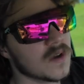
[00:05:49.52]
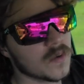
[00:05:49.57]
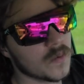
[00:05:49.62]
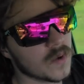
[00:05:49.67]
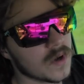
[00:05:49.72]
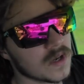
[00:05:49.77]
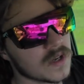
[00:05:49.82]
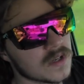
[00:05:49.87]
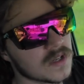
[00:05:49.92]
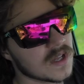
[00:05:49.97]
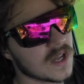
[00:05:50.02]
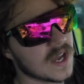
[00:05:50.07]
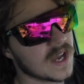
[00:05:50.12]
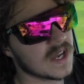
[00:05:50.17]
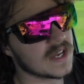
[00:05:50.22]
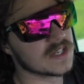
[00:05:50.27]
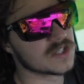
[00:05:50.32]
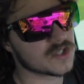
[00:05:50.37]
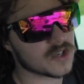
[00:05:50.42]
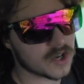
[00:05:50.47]
Well,
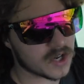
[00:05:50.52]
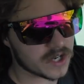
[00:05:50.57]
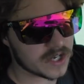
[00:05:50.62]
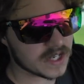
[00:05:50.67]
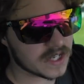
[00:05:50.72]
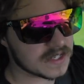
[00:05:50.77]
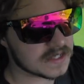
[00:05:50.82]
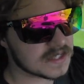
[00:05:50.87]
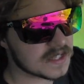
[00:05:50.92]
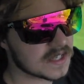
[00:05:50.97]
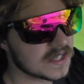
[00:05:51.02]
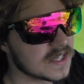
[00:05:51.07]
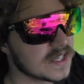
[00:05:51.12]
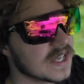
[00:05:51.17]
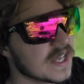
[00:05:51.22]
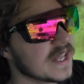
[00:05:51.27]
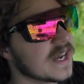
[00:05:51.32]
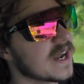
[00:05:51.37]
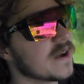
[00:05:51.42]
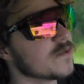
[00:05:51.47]
I started it
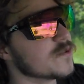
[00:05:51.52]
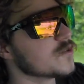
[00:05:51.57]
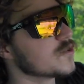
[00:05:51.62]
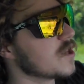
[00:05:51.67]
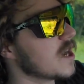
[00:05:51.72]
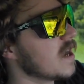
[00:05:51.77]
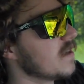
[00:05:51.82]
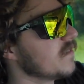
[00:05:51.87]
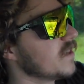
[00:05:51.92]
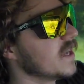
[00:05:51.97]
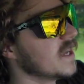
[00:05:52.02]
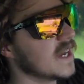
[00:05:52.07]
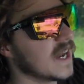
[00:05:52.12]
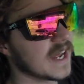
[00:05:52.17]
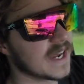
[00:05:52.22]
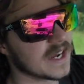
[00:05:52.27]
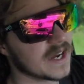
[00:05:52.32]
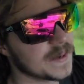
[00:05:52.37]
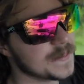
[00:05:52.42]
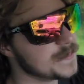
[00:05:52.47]
and I was driving it.
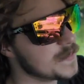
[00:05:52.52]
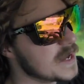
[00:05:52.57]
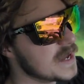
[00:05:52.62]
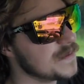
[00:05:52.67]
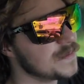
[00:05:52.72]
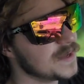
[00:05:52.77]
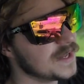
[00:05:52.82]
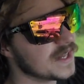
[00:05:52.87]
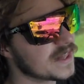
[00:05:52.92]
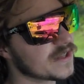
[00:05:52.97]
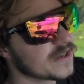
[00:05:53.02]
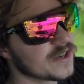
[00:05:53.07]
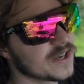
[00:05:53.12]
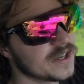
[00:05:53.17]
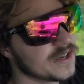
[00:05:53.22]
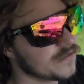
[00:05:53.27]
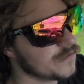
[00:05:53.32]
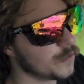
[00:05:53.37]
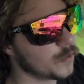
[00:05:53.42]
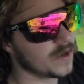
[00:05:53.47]
I got maybe
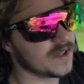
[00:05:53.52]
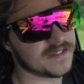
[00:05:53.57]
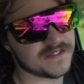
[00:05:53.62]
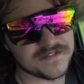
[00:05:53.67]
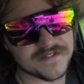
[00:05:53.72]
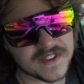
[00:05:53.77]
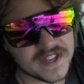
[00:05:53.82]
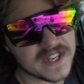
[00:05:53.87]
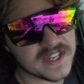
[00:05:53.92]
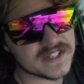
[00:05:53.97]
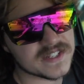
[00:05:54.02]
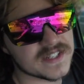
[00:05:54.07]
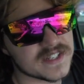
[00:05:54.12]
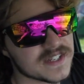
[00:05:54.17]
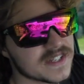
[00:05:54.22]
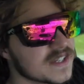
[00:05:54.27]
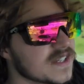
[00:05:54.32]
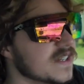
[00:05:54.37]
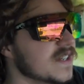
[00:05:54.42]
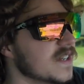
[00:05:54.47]
30 or 40 feet
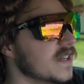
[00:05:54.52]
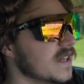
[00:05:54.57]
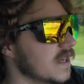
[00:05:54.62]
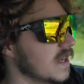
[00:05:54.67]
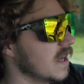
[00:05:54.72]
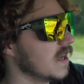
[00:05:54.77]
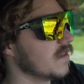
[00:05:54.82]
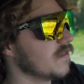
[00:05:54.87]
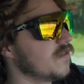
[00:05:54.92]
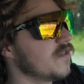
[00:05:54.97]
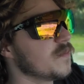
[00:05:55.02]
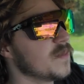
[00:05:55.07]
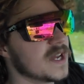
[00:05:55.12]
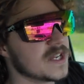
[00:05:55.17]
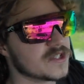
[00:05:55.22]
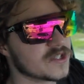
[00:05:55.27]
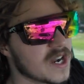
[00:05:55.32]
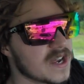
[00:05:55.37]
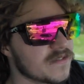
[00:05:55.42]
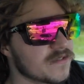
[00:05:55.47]
from my
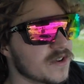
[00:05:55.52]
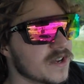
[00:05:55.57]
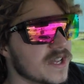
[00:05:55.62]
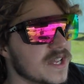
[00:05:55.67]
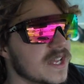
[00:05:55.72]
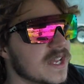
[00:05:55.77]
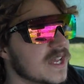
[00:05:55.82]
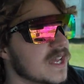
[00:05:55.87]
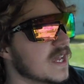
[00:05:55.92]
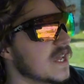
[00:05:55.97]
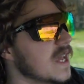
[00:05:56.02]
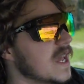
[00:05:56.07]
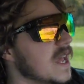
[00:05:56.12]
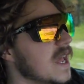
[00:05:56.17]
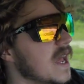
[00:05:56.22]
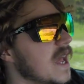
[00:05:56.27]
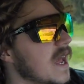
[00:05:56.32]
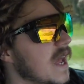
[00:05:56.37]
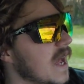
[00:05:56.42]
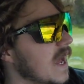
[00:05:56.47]
driveway,
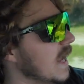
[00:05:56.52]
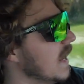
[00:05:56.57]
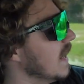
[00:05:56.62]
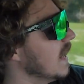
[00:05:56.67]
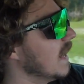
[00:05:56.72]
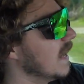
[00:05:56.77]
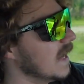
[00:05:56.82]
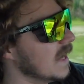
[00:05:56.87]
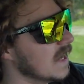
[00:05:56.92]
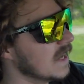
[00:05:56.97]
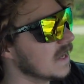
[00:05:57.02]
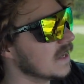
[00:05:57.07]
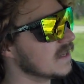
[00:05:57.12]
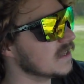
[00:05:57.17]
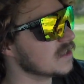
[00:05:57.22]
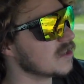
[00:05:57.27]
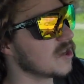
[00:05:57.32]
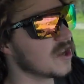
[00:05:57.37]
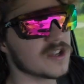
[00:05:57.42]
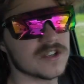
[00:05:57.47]

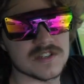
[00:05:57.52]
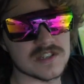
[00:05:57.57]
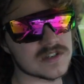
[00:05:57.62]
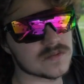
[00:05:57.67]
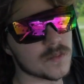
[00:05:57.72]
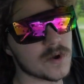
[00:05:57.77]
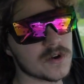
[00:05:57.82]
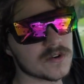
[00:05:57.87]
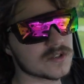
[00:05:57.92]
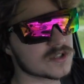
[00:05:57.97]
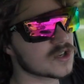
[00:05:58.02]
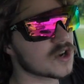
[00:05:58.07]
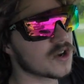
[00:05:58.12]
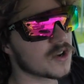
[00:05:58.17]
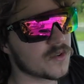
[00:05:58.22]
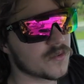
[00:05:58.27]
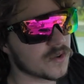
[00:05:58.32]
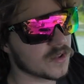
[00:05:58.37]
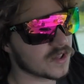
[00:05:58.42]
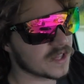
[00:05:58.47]
and smoke
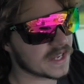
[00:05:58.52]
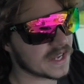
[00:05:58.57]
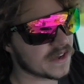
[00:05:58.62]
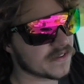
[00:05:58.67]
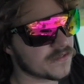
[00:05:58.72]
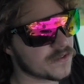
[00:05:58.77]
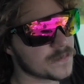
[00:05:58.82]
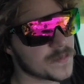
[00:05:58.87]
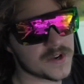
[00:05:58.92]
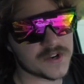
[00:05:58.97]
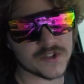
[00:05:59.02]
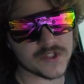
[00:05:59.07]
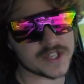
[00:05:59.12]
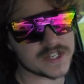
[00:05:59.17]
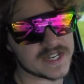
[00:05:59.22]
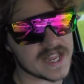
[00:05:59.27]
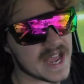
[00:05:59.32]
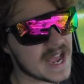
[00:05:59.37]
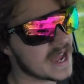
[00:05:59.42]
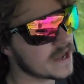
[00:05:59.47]
started rolling out from under the
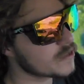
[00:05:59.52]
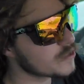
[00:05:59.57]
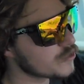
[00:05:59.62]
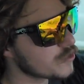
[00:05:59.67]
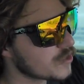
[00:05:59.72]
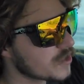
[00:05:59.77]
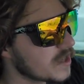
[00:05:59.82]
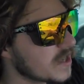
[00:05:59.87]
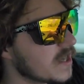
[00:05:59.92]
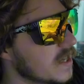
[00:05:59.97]
dash.